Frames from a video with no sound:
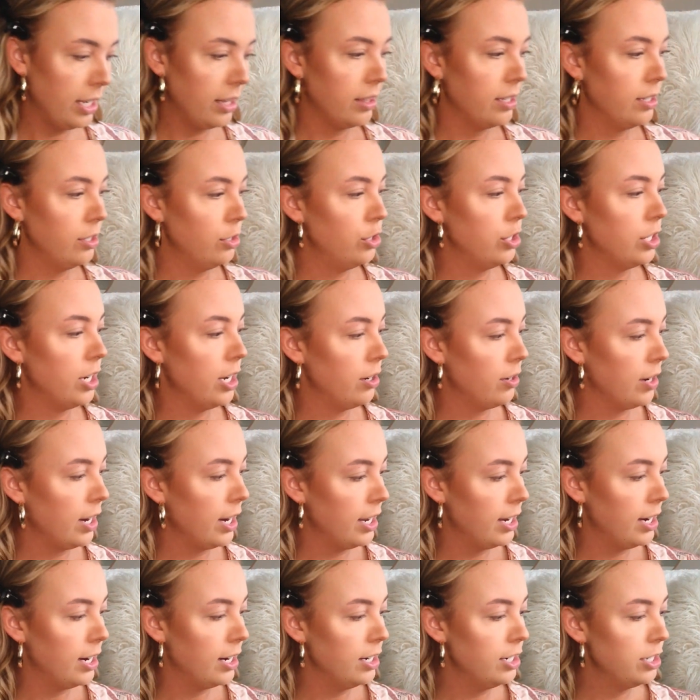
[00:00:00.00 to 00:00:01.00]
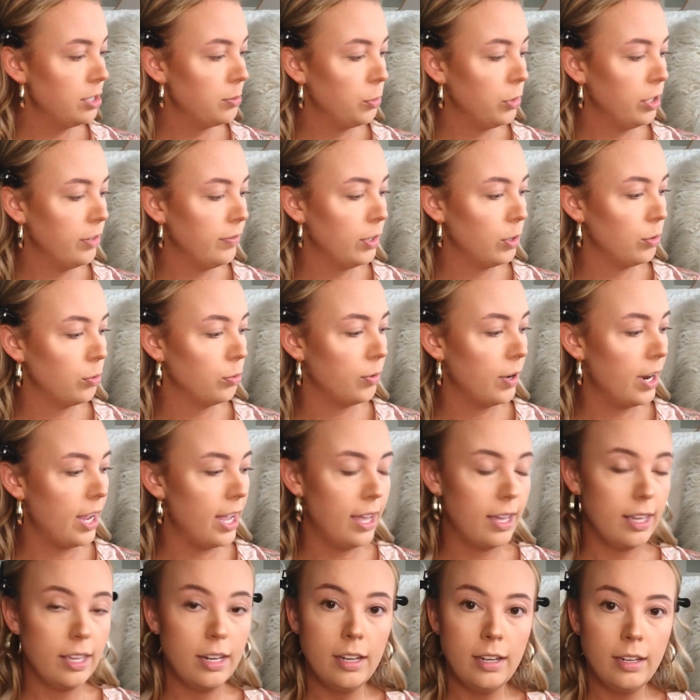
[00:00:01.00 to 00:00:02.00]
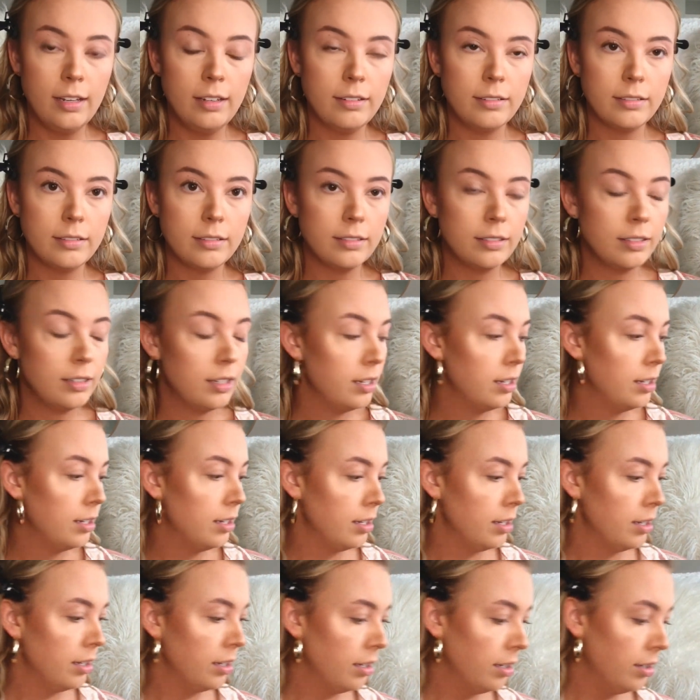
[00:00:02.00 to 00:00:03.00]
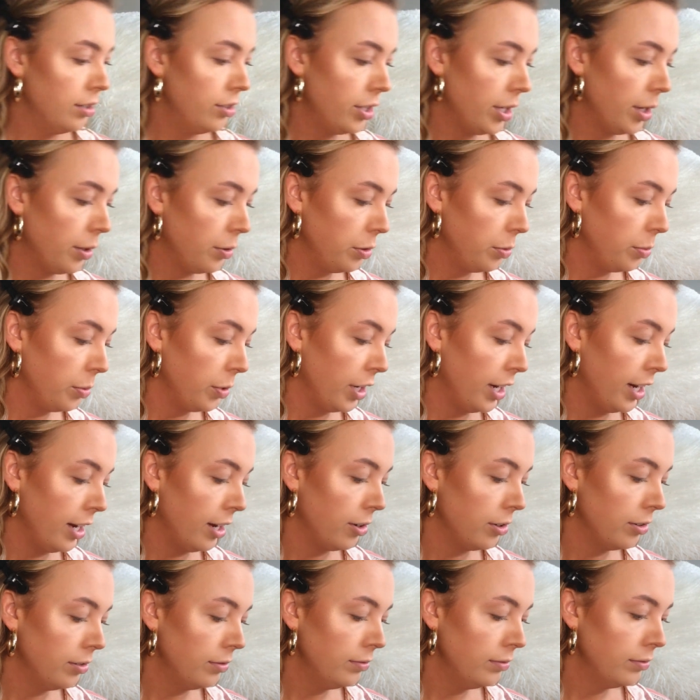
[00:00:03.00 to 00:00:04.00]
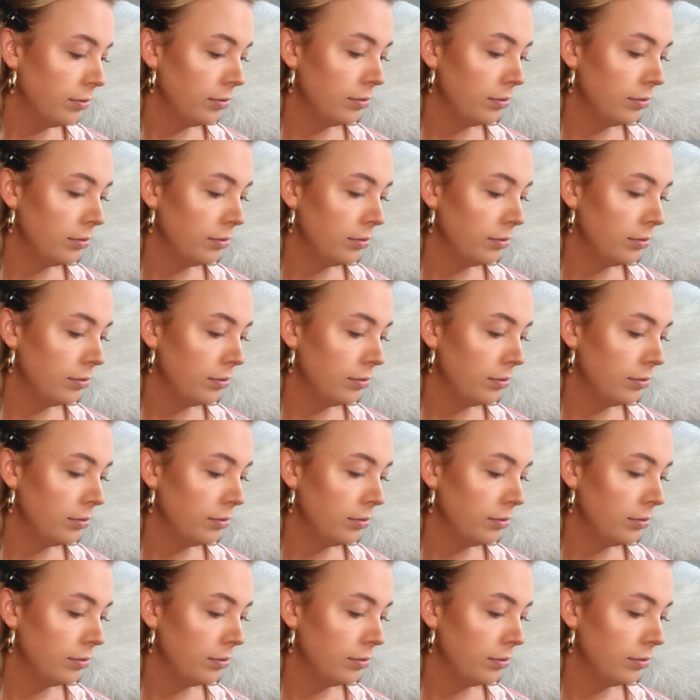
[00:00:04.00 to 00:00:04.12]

this shade right here. It's more of a red toned brown.